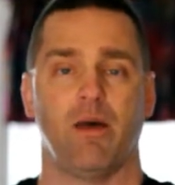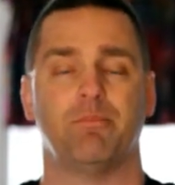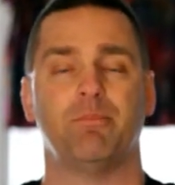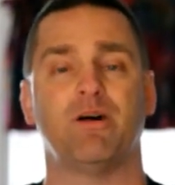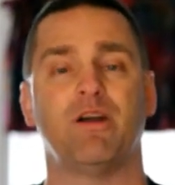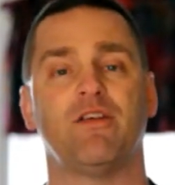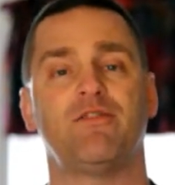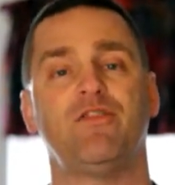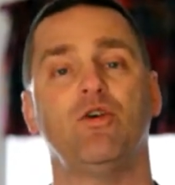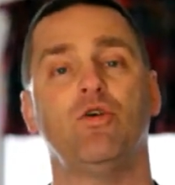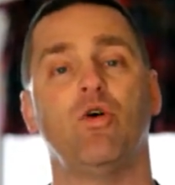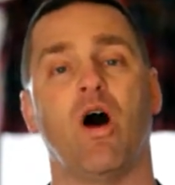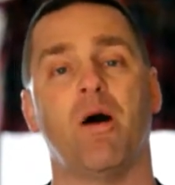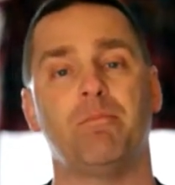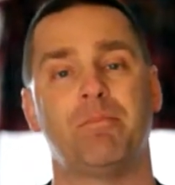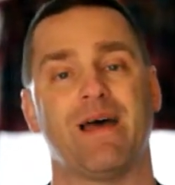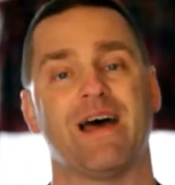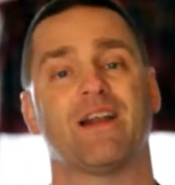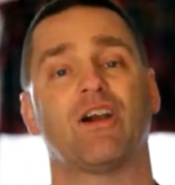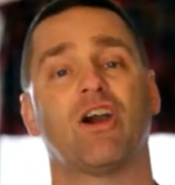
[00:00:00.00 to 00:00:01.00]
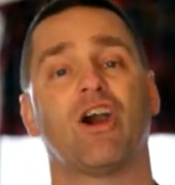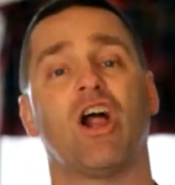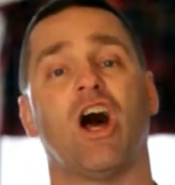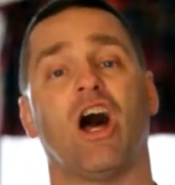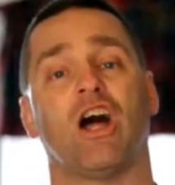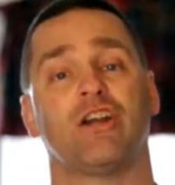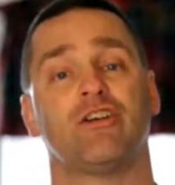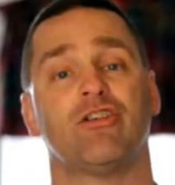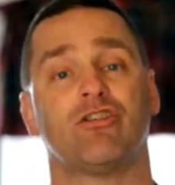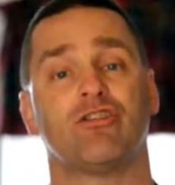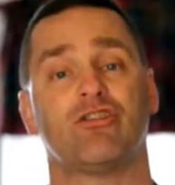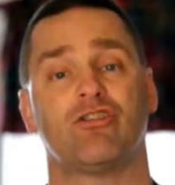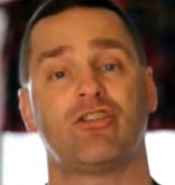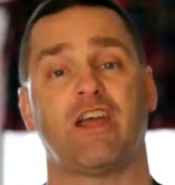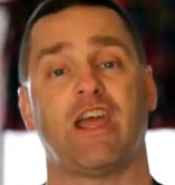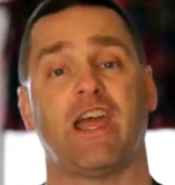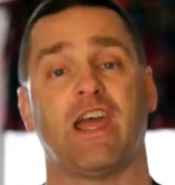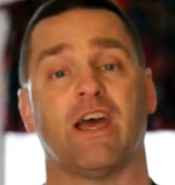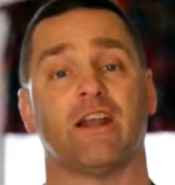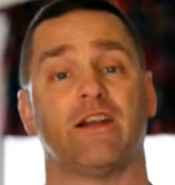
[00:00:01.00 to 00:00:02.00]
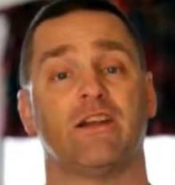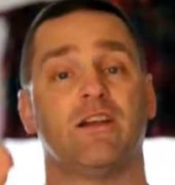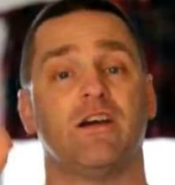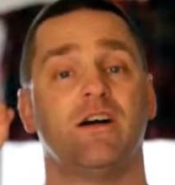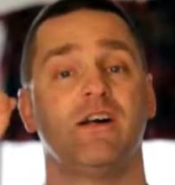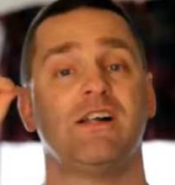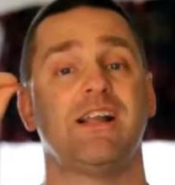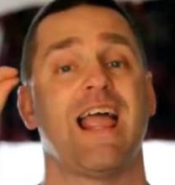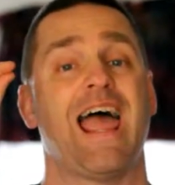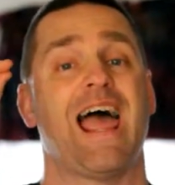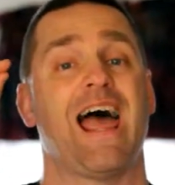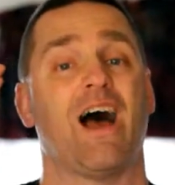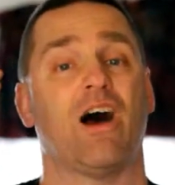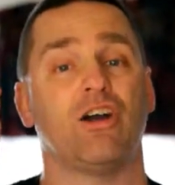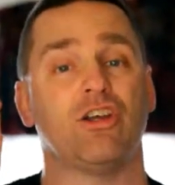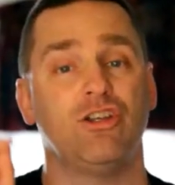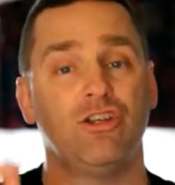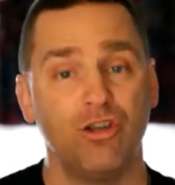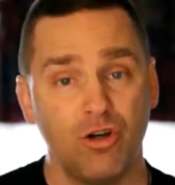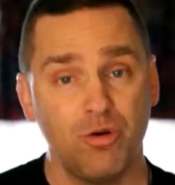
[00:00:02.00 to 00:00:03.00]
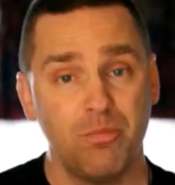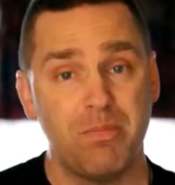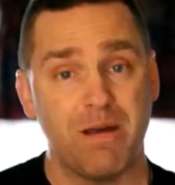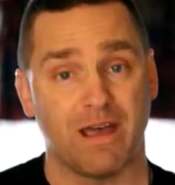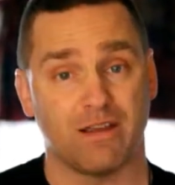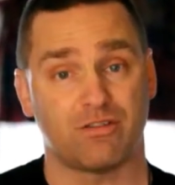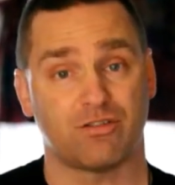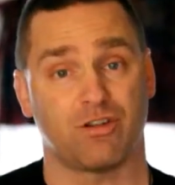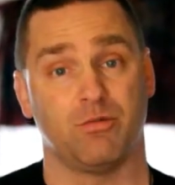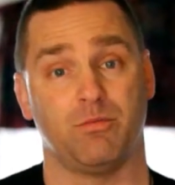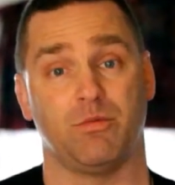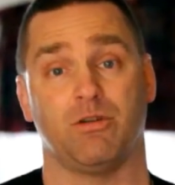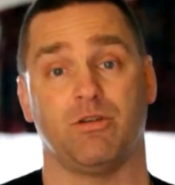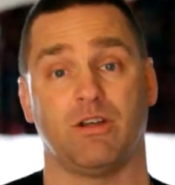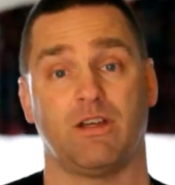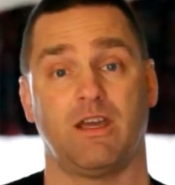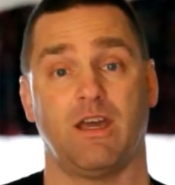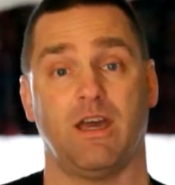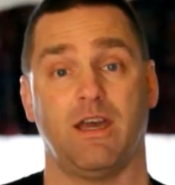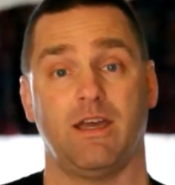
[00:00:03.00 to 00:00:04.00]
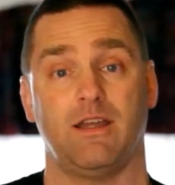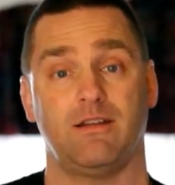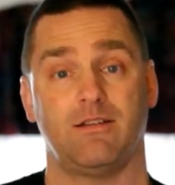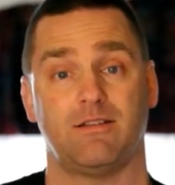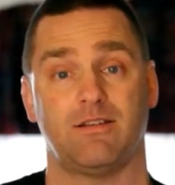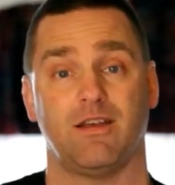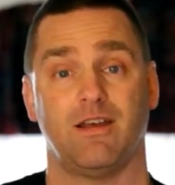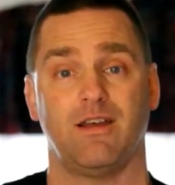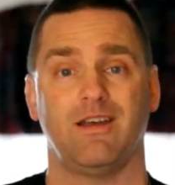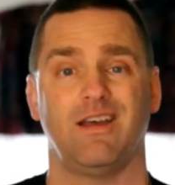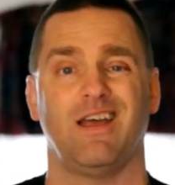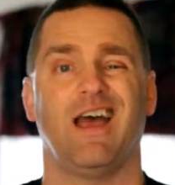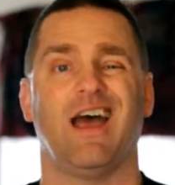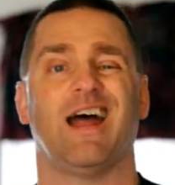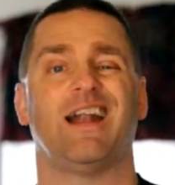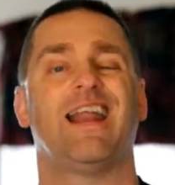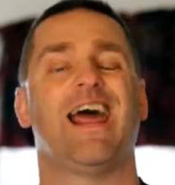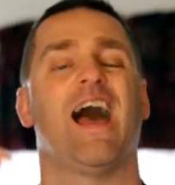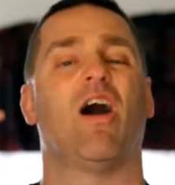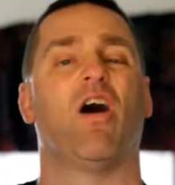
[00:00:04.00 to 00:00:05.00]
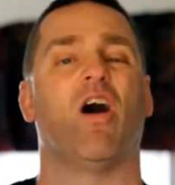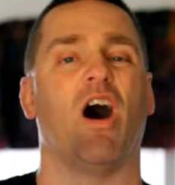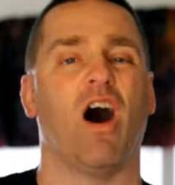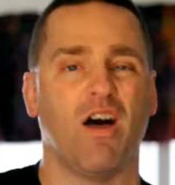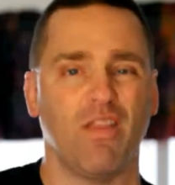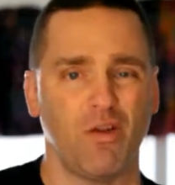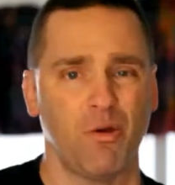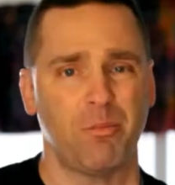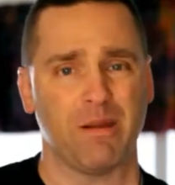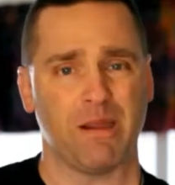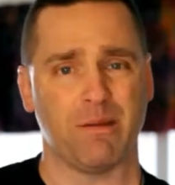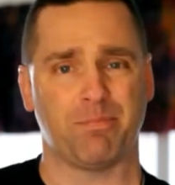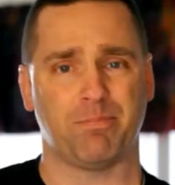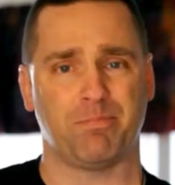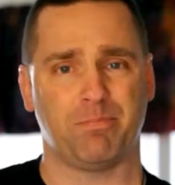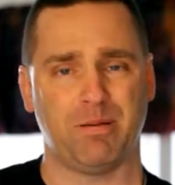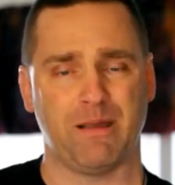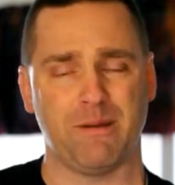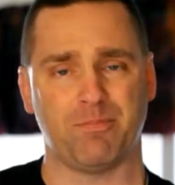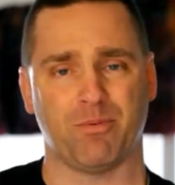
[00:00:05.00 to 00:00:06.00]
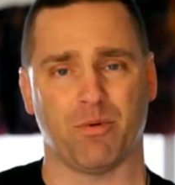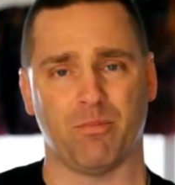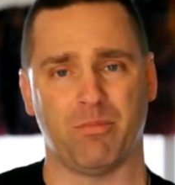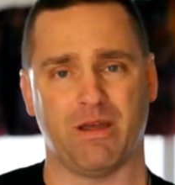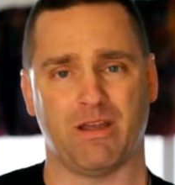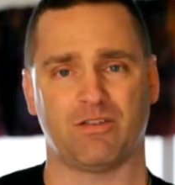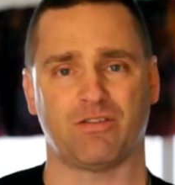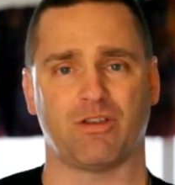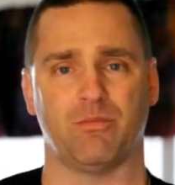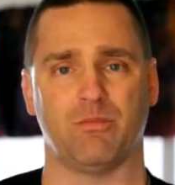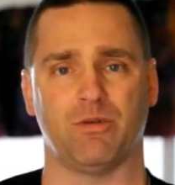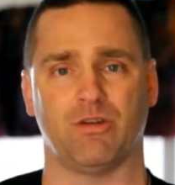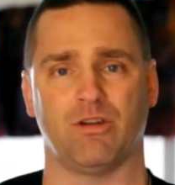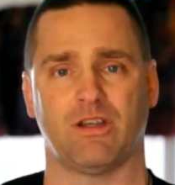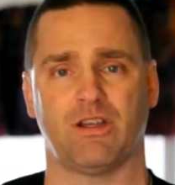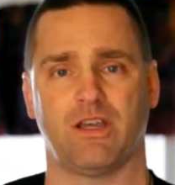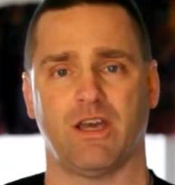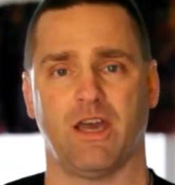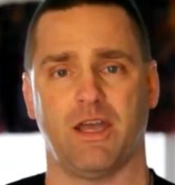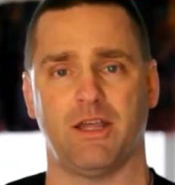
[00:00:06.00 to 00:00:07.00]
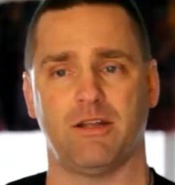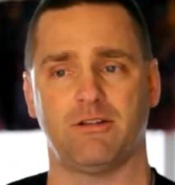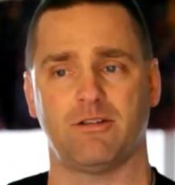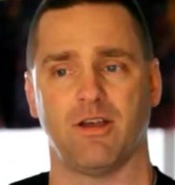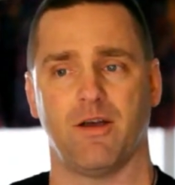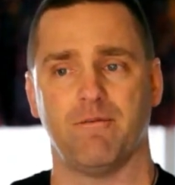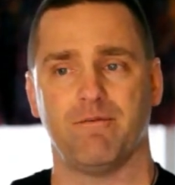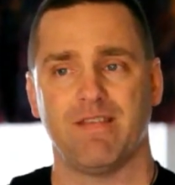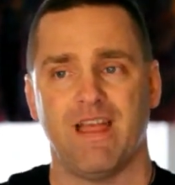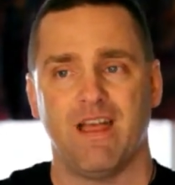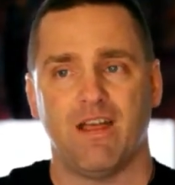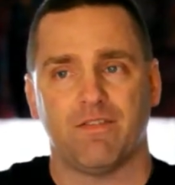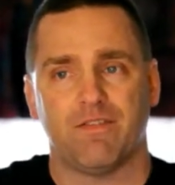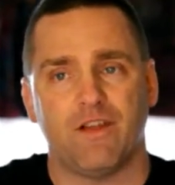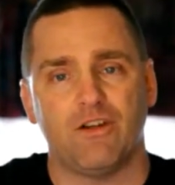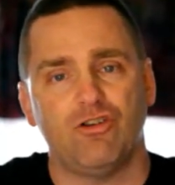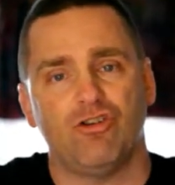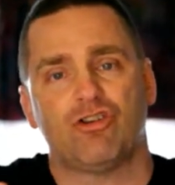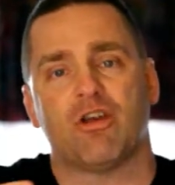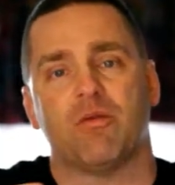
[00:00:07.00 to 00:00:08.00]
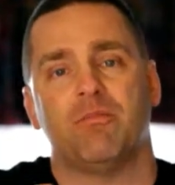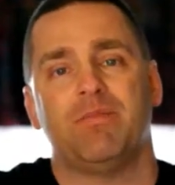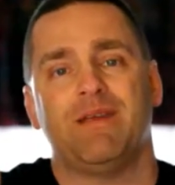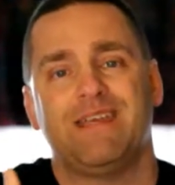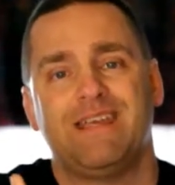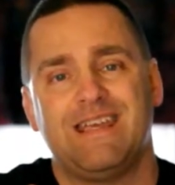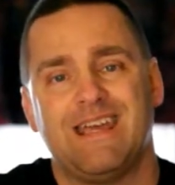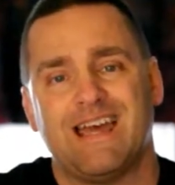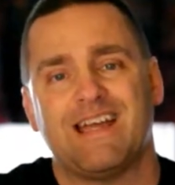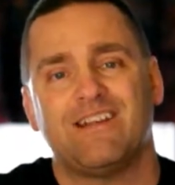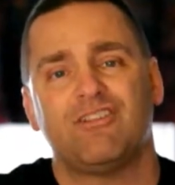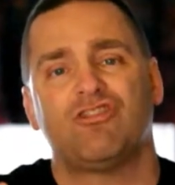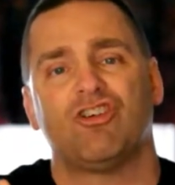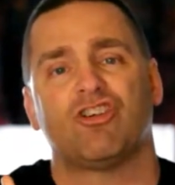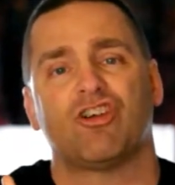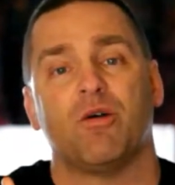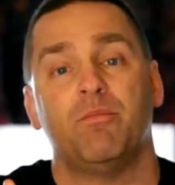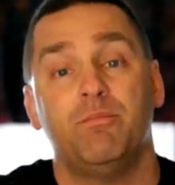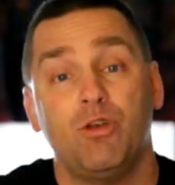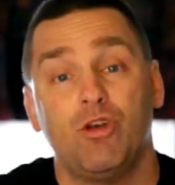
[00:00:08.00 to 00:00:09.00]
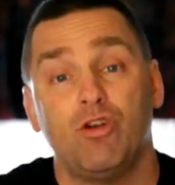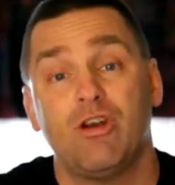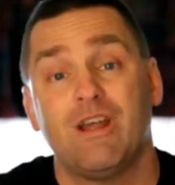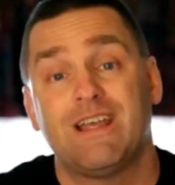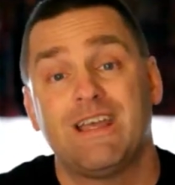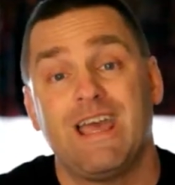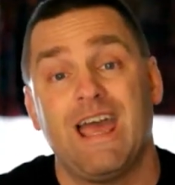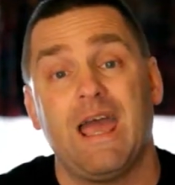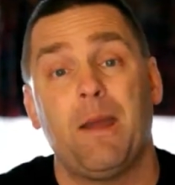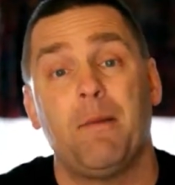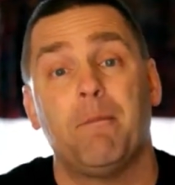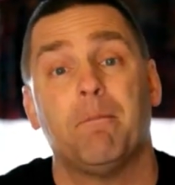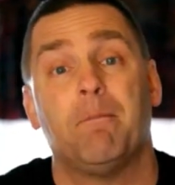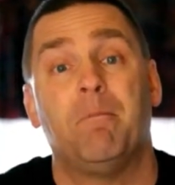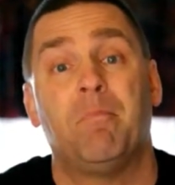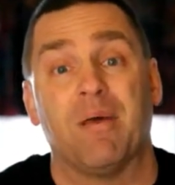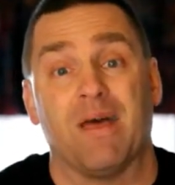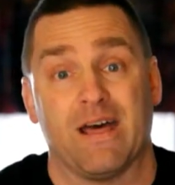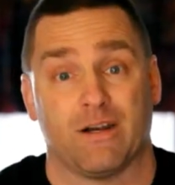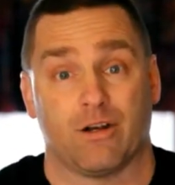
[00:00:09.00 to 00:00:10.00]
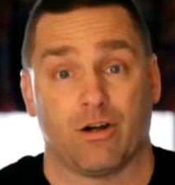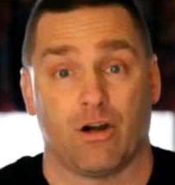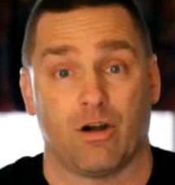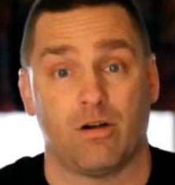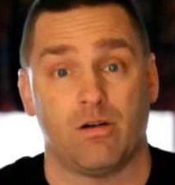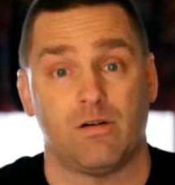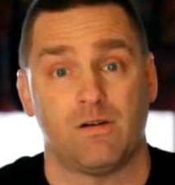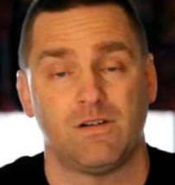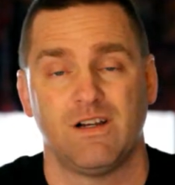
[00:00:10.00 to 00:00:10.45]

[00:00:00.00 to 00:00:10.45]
But if you better understand how you best communicate and how other people best communicate, then you can begin to communicate better,